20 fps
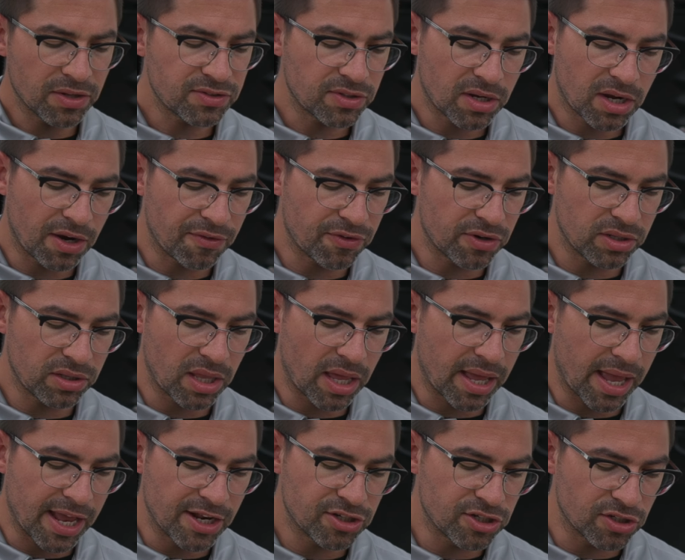also covered
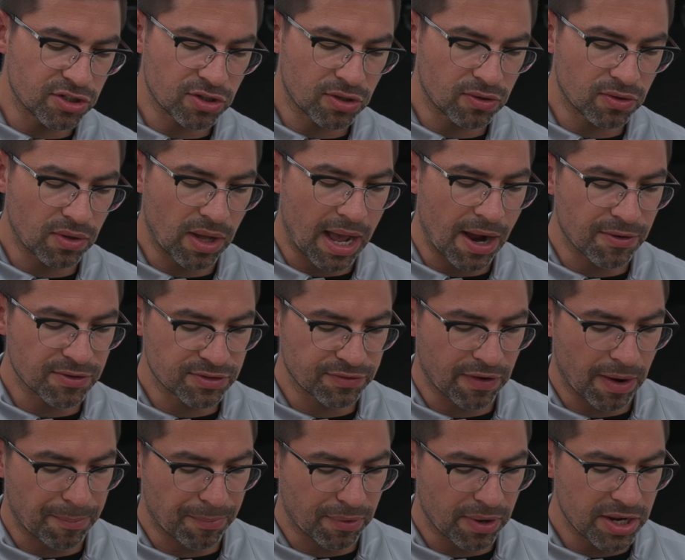engine total hours of
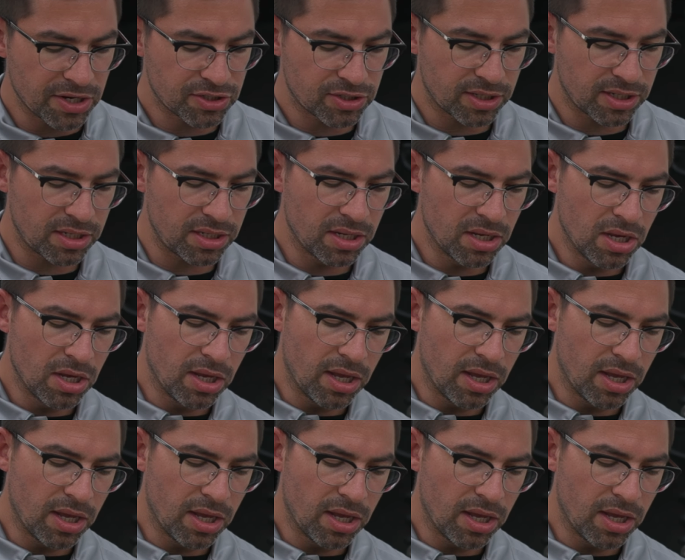operation,